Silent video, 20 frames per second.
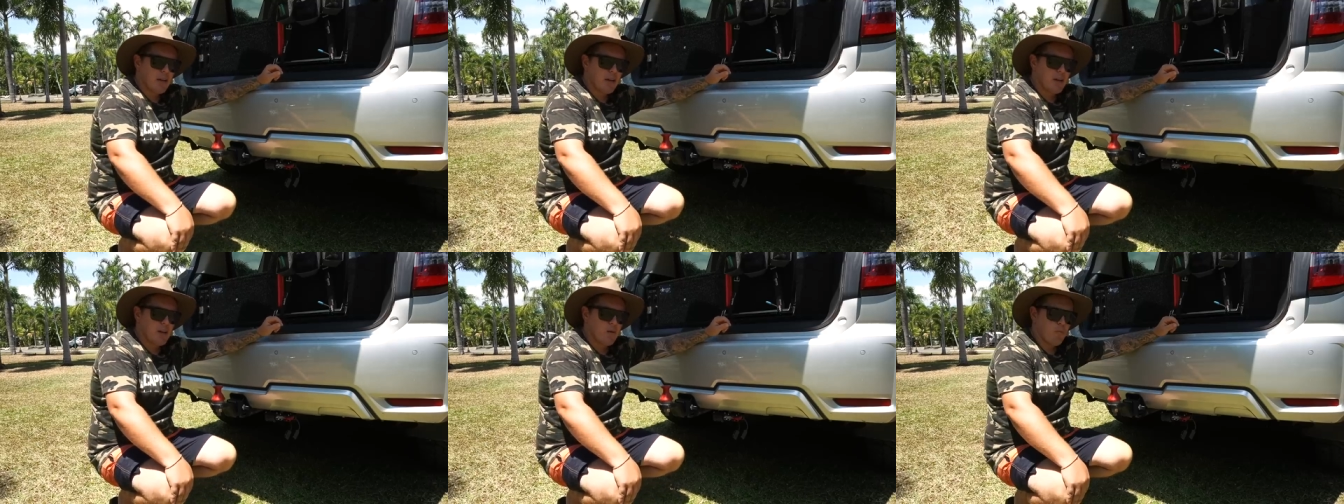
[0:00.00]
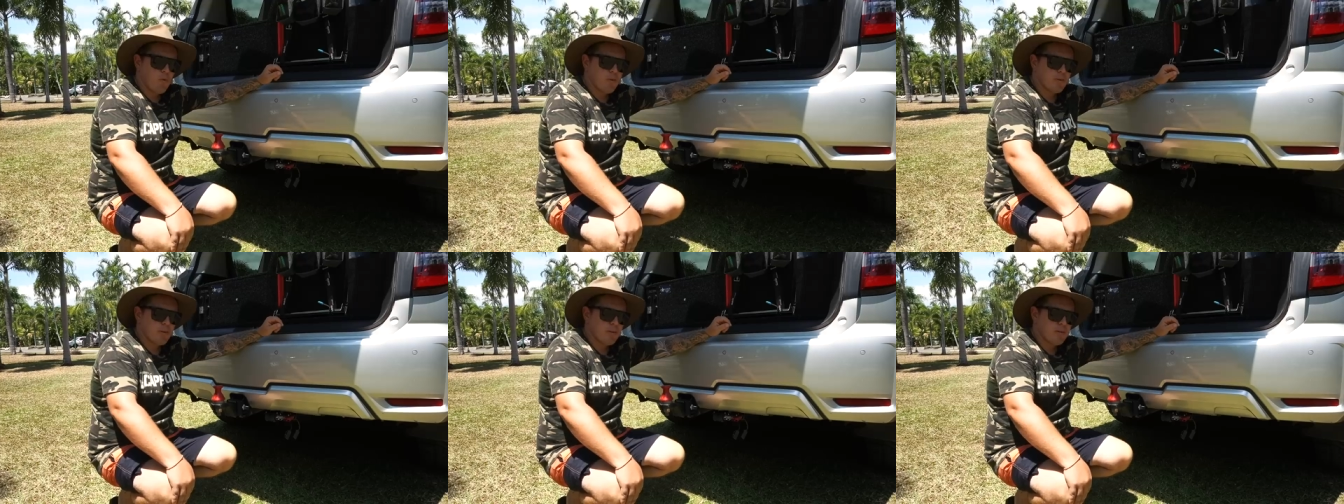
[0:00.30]
And it
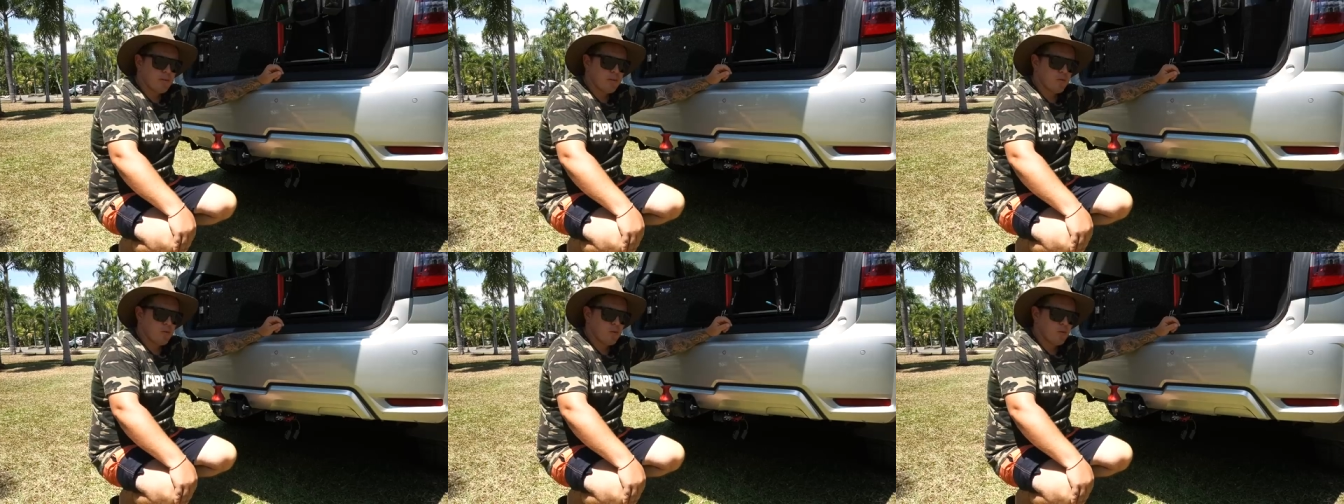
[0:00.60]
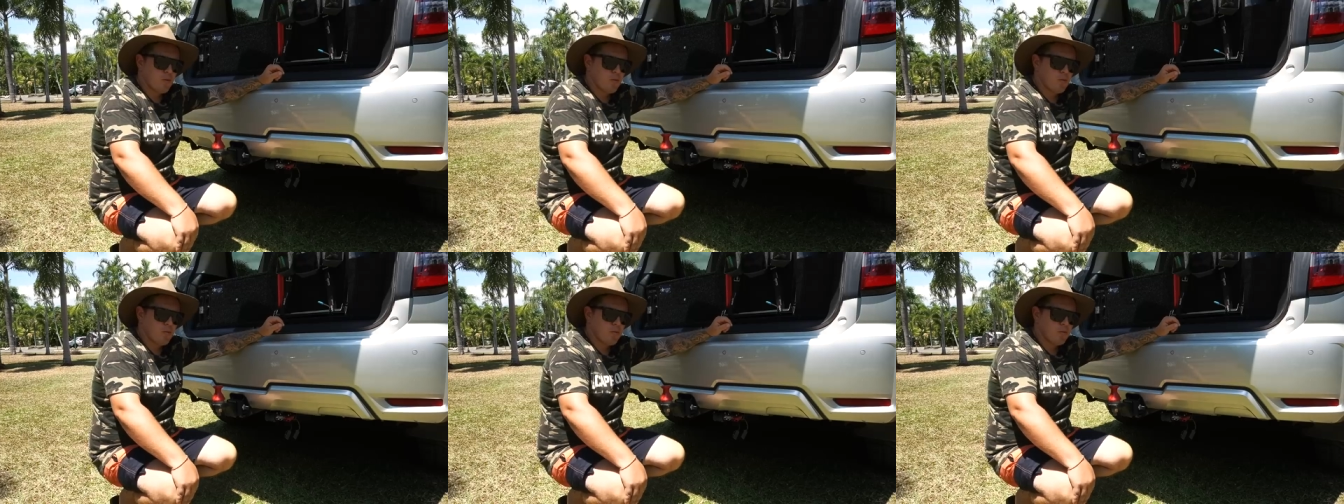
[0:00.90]
wasn't
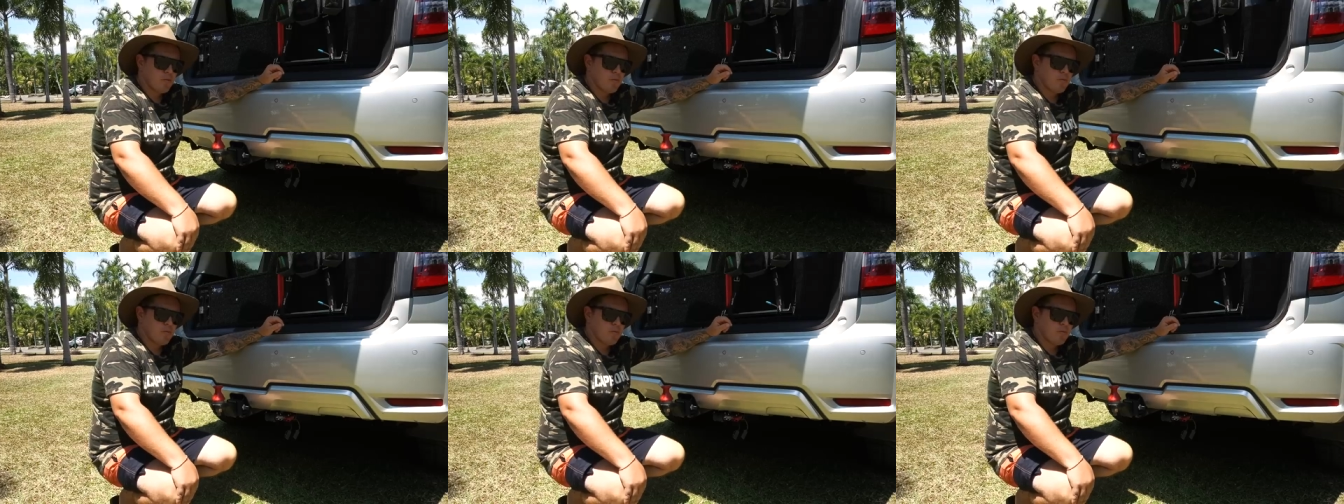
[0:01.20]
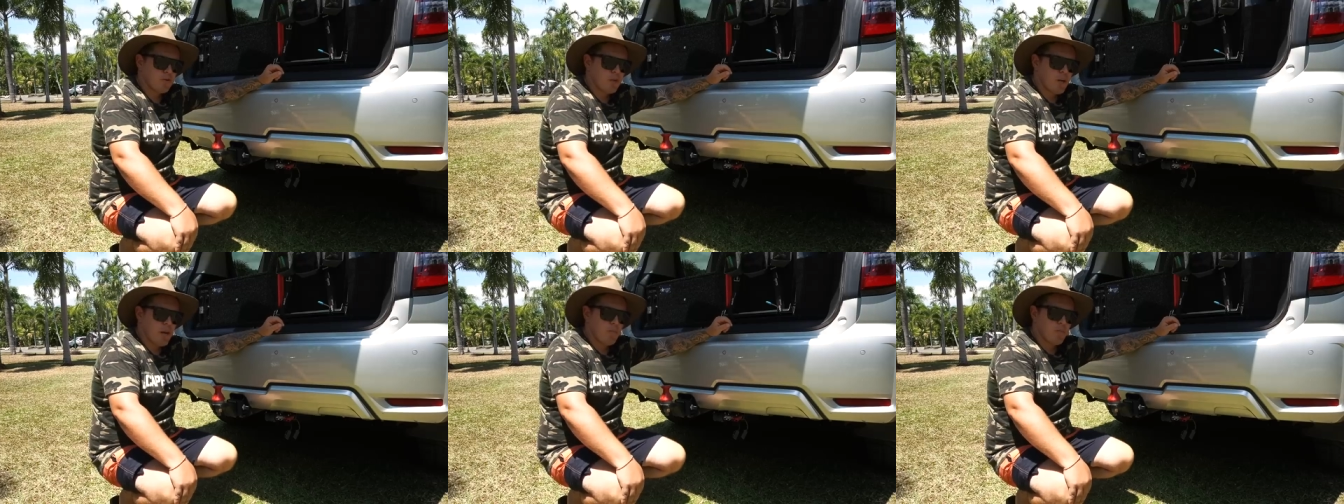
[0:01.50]
until
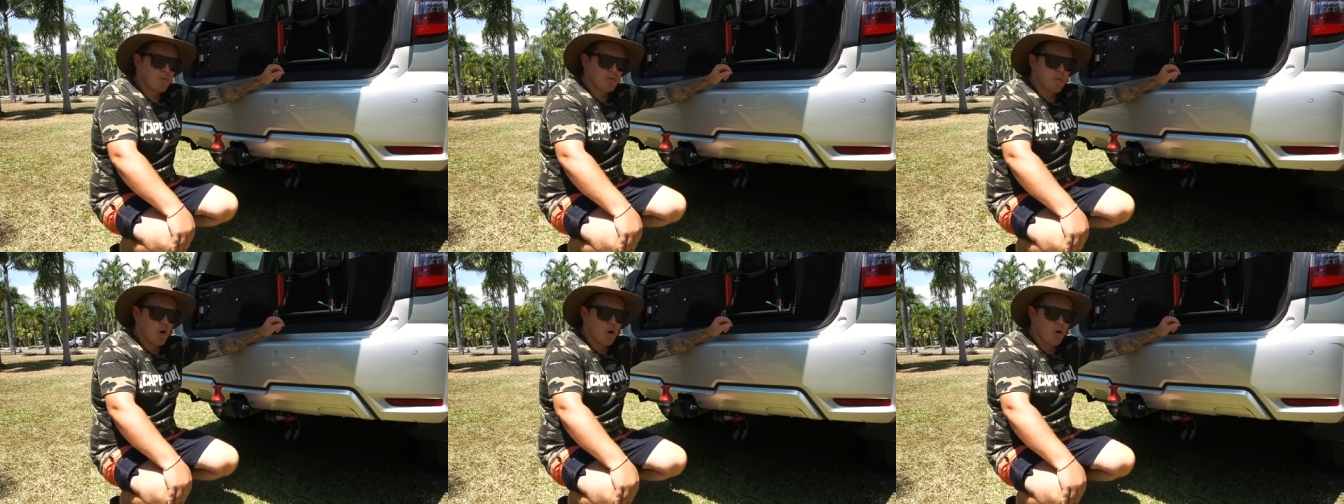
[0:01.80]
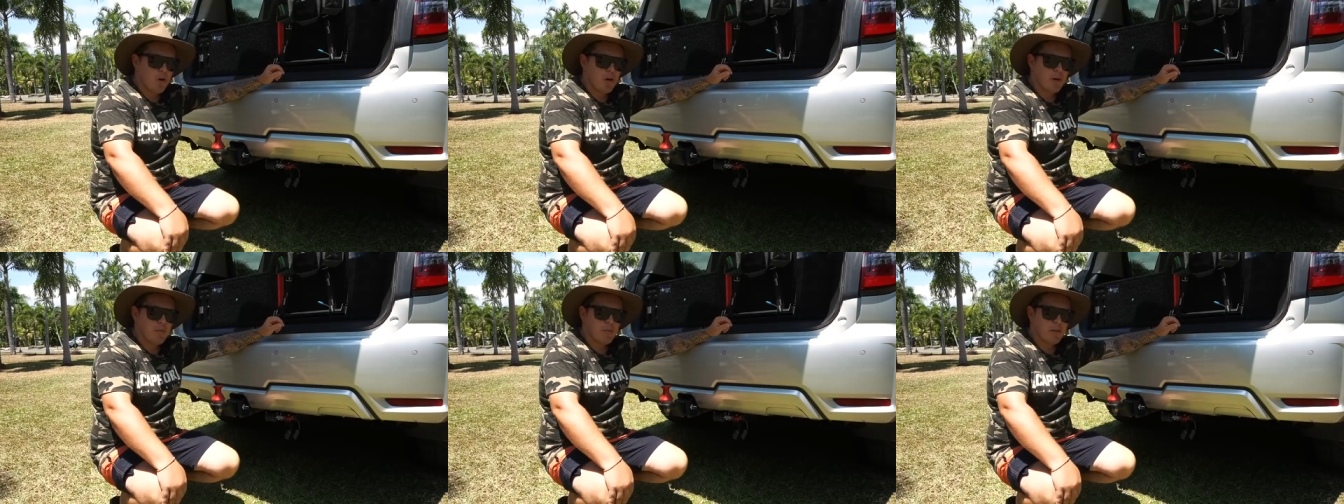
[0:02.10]
Sean was
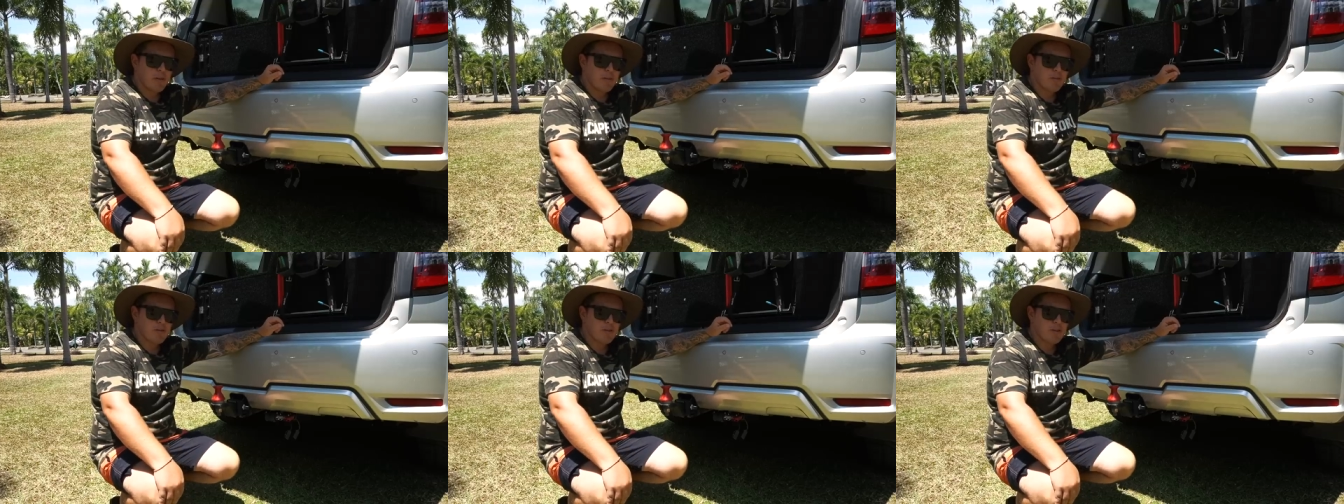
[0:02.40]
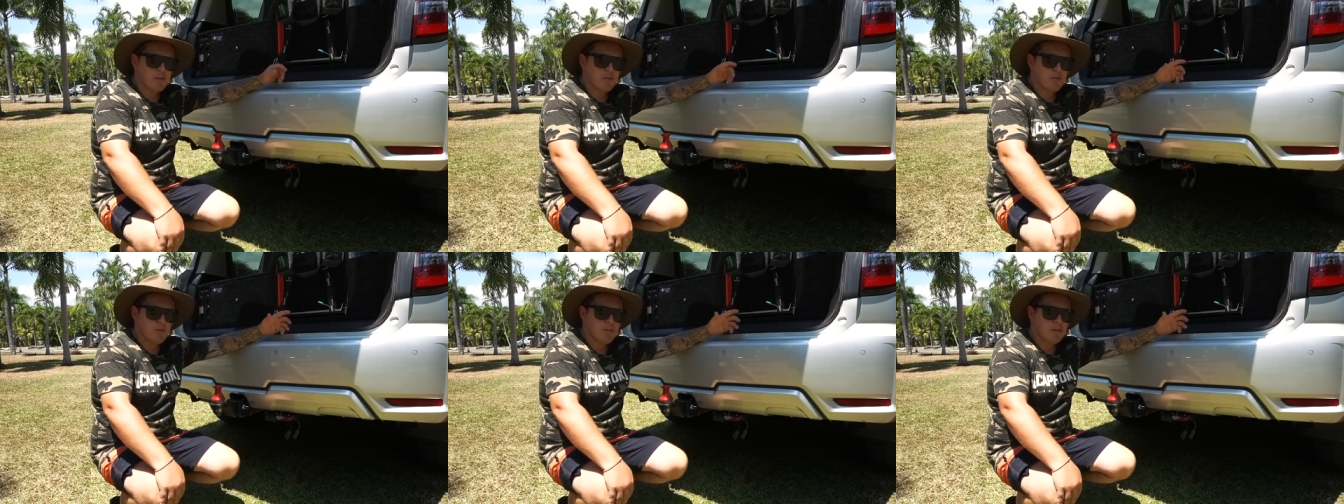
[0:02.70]
behind me and
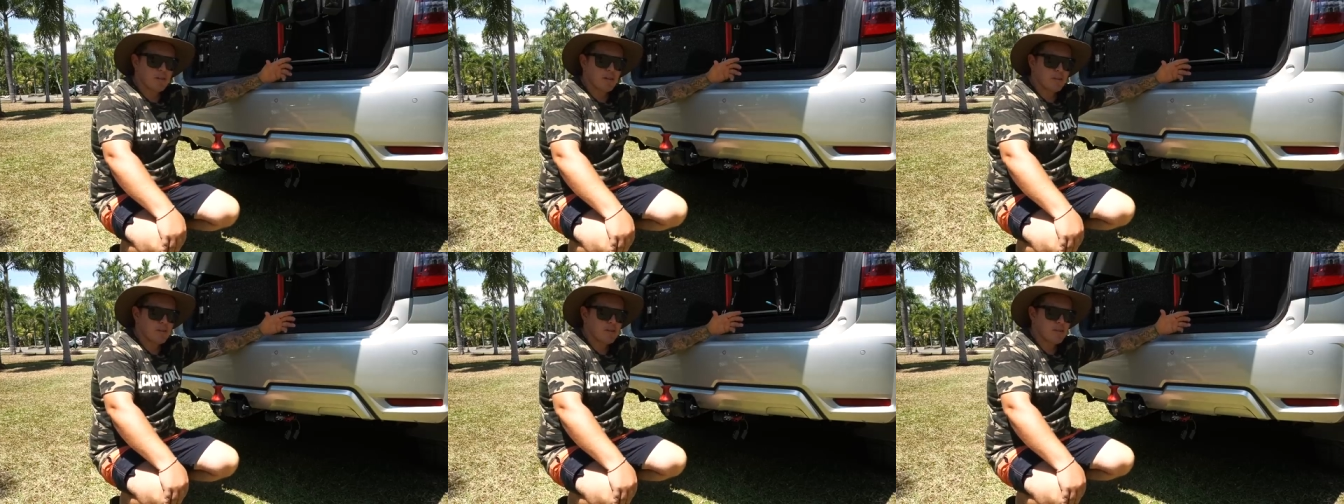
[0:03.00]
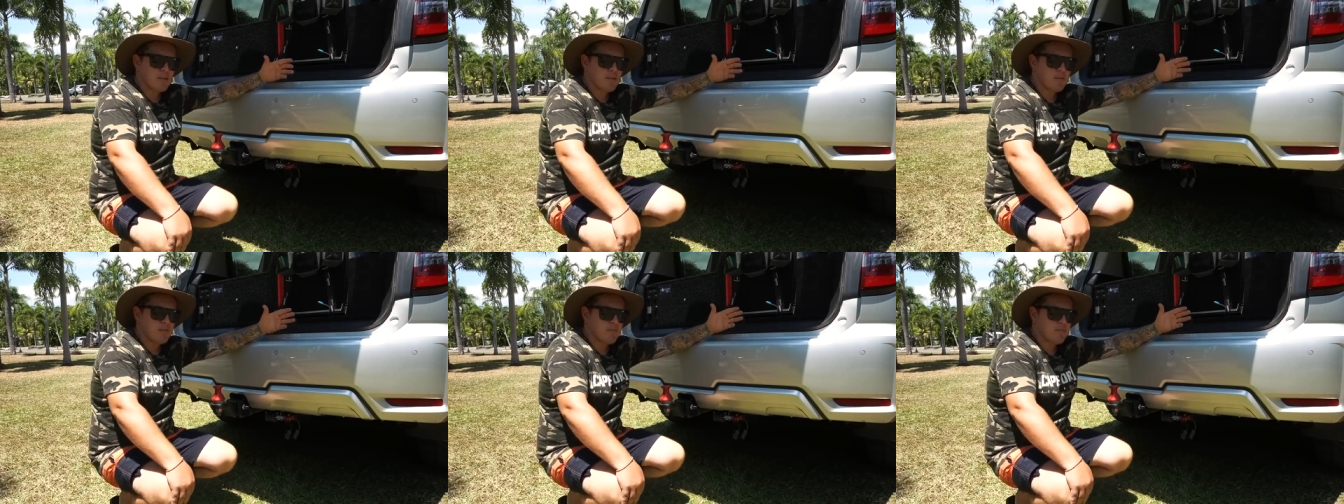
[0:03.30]
she looked at it and
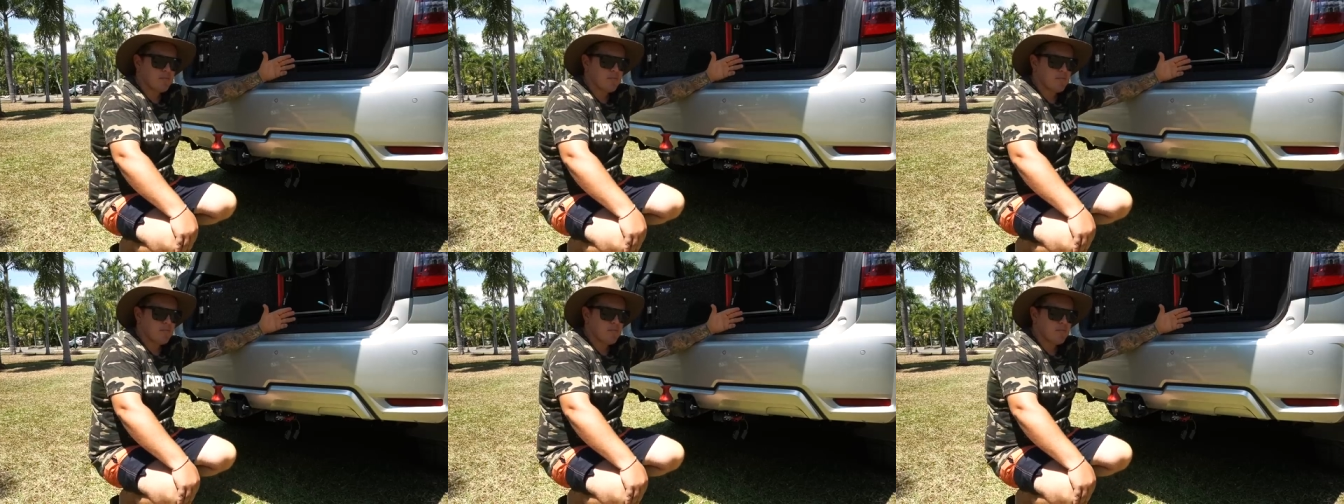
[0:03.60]
said,